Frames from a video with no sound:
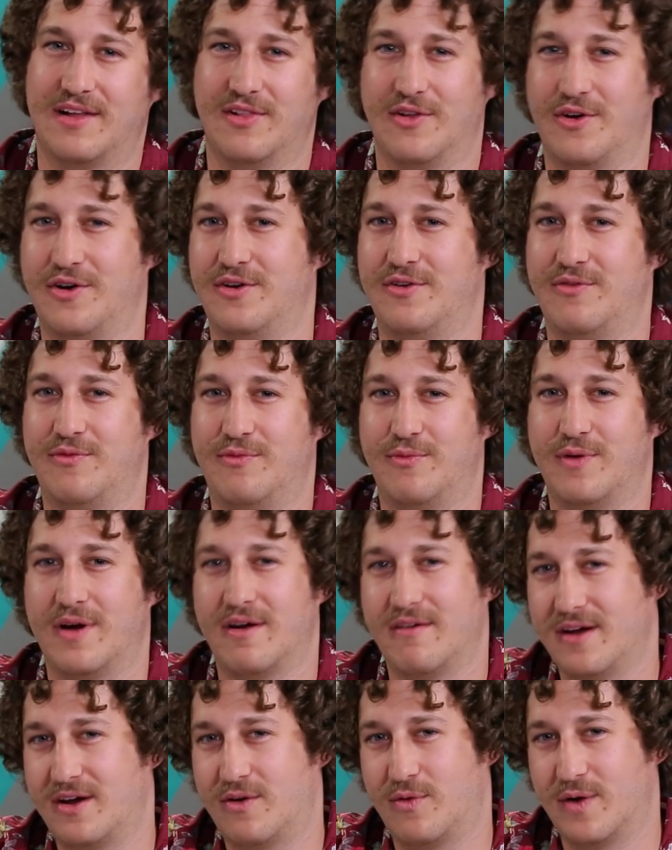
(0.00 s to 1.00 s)
I learned
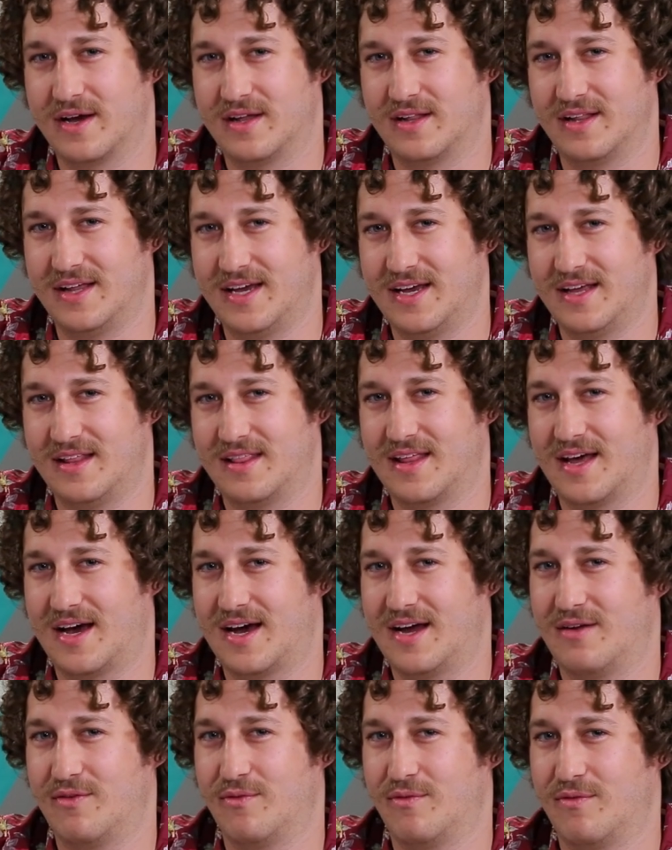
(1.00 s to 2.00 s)
very quickly
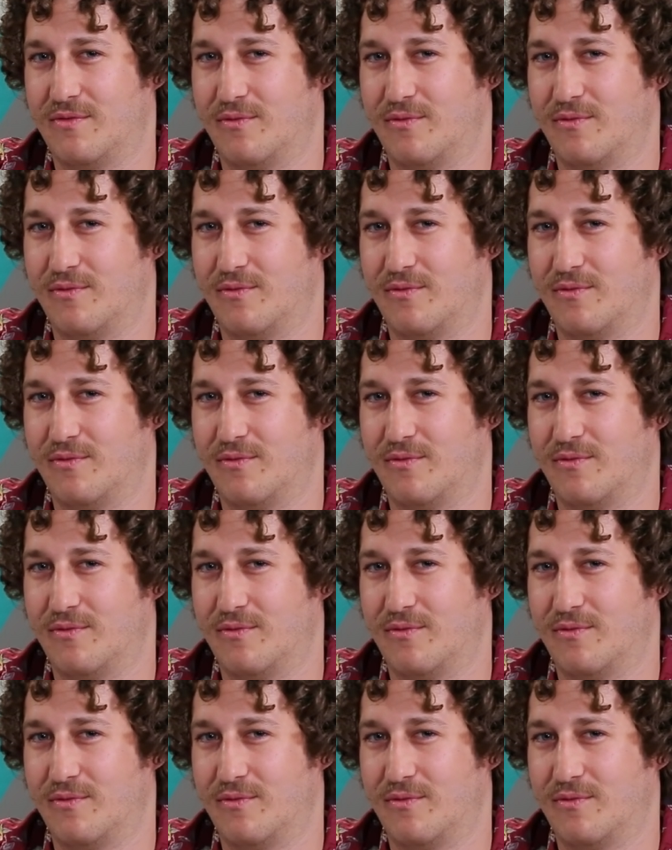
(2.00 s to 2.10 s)
that